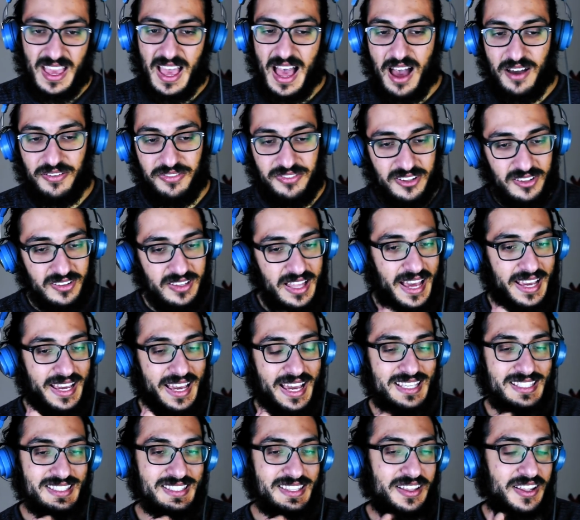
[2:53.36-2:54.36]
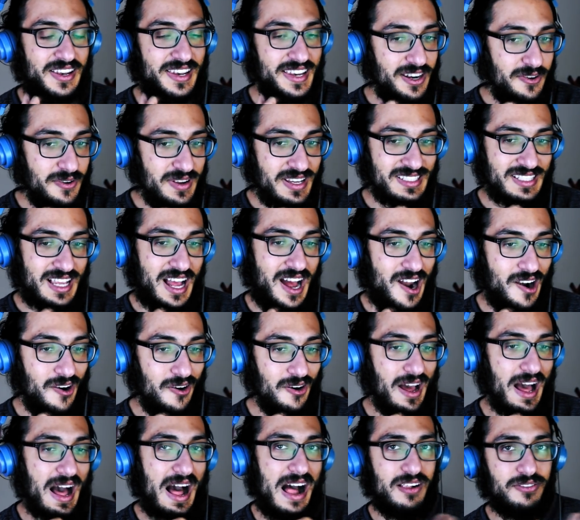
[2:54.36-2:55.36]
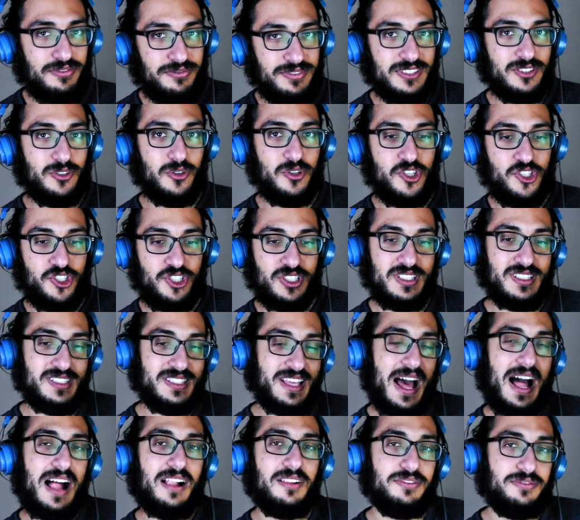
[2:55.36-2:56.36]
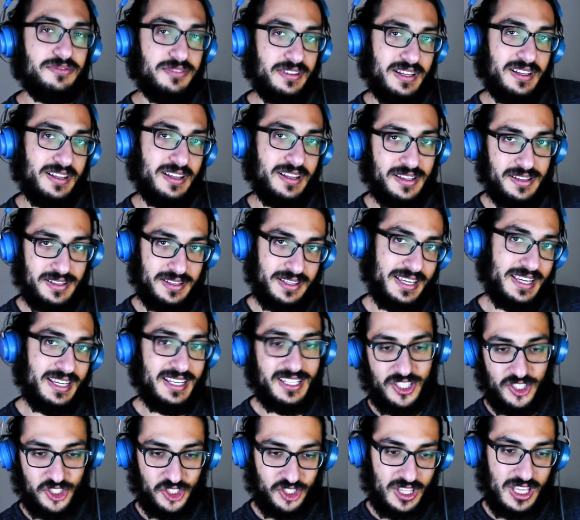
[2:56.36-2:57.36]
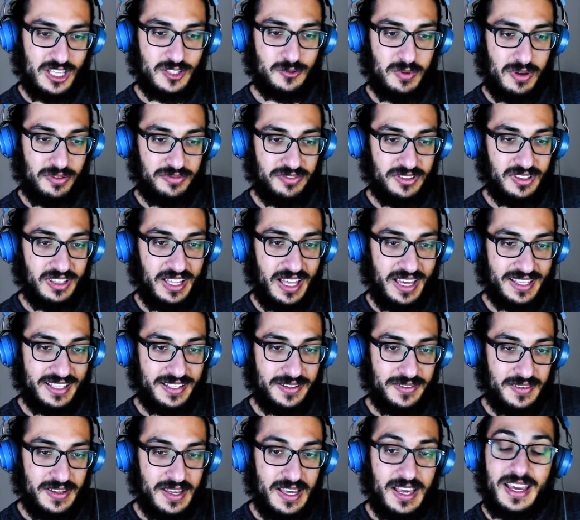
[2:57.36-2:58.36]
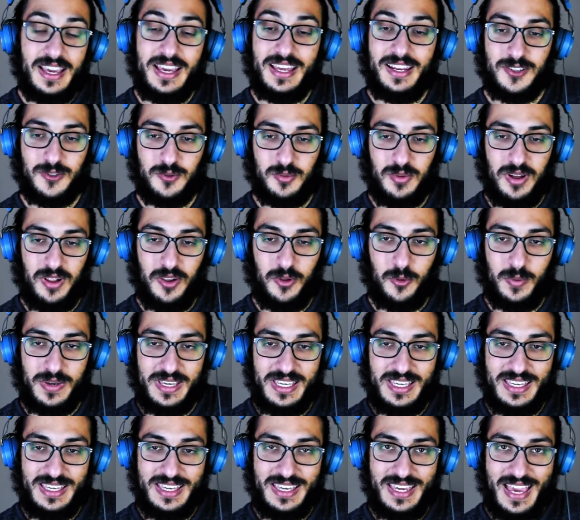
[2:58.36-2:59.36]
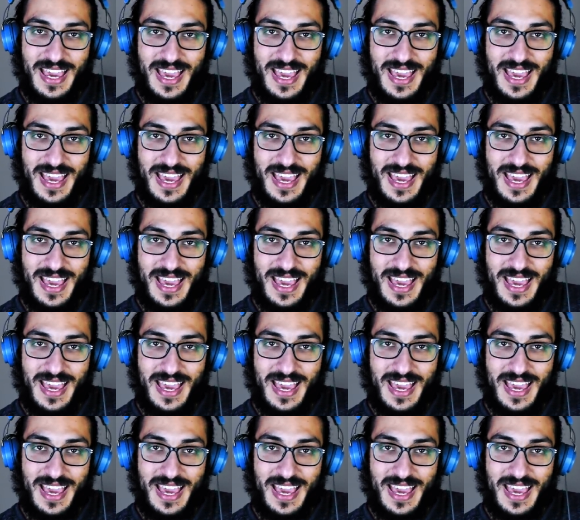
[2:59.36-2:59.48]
I feel like, guys, the lyrics are half Indonesian and half English. That's what I feel like. And as well, we